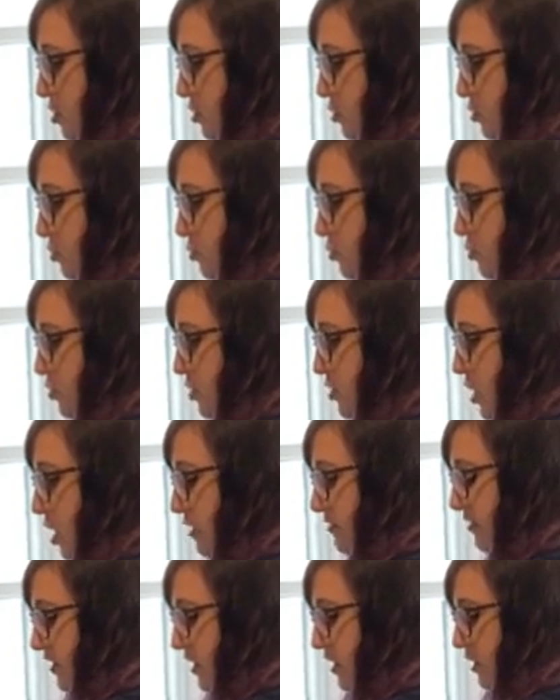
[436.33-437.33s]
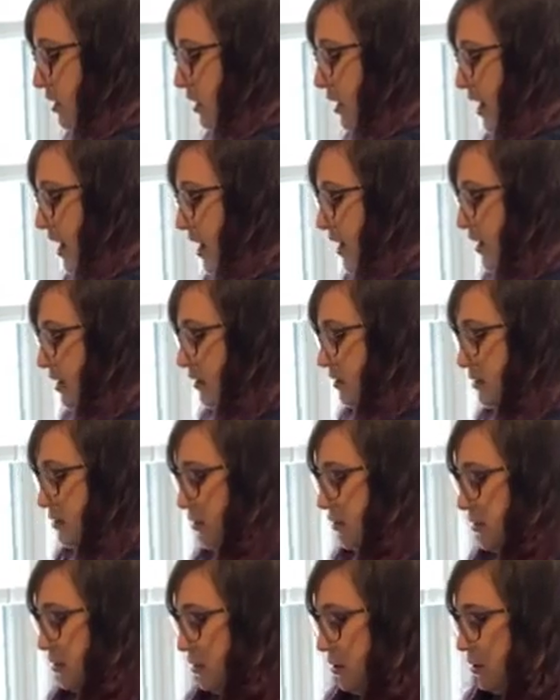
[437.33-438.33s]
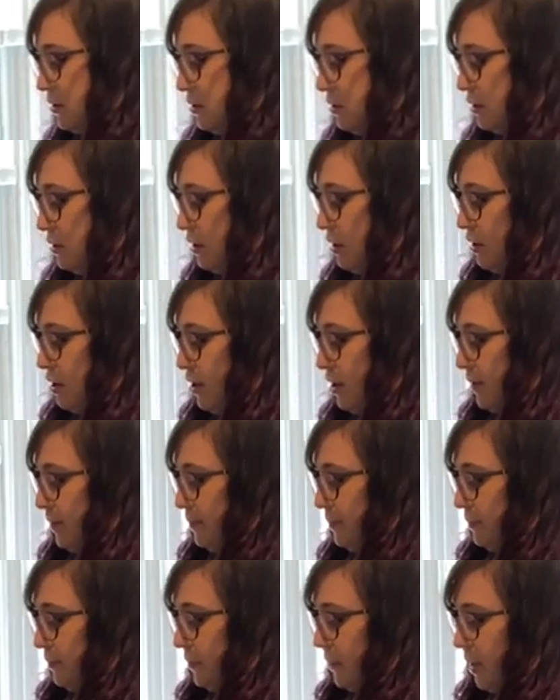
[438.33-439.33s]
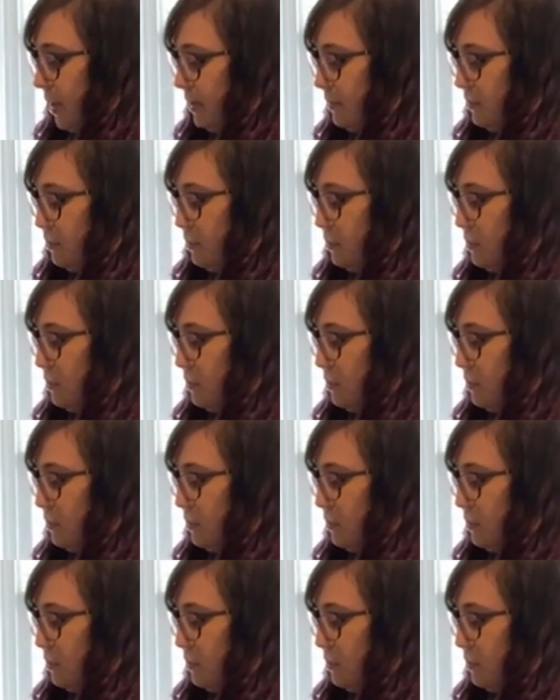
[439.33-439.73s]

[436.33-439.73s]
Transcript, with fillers: to soften and um, get a